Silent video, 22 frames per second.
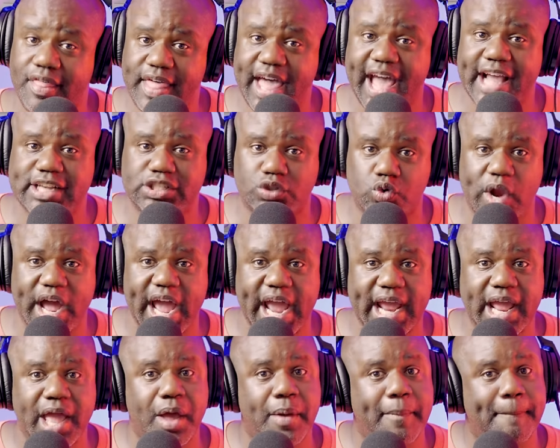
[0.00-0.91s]
That's
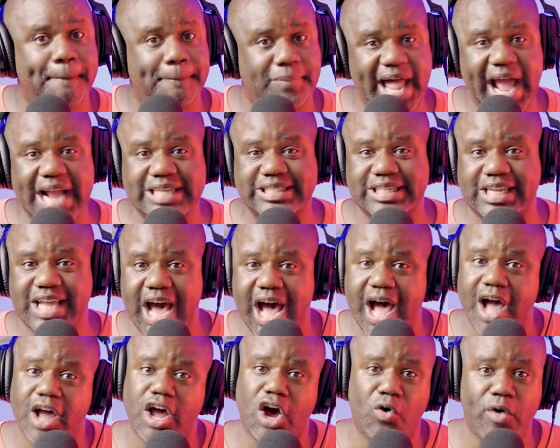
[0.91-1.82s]
right. Black
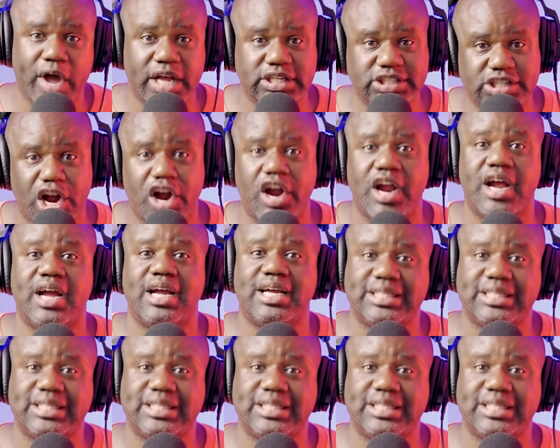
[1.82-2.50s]
Chicagoans are